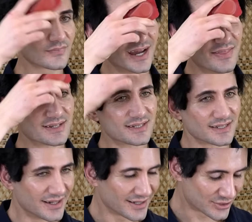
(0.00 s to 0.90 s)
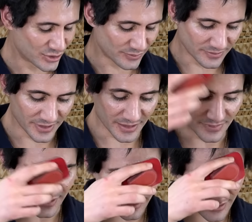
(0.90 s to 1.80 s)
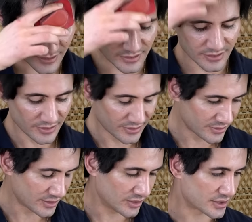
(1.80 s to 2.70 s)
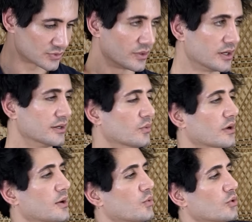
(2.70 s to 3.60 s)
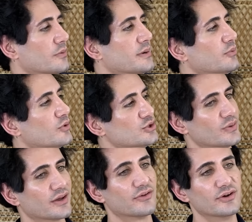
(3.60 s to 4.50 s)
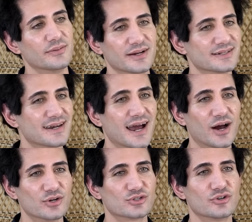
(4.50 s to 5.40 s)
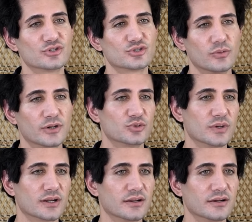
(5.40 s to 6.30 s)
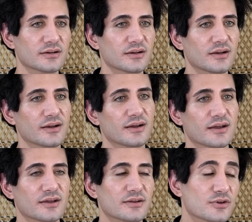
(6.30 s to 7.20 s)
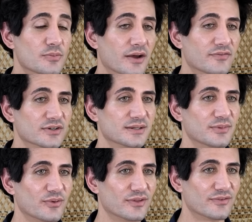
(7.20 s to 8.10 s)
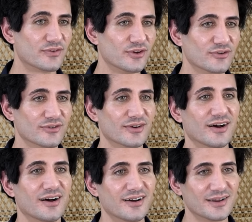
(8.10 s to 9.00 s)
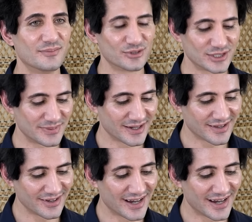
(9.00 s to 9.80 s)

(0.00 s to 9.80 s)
And this is like super mini, but the, you know, because when I work with people, we're doing 30 minutes an hour, so there's so much we clear. You might feel something with a few emotions being cleared.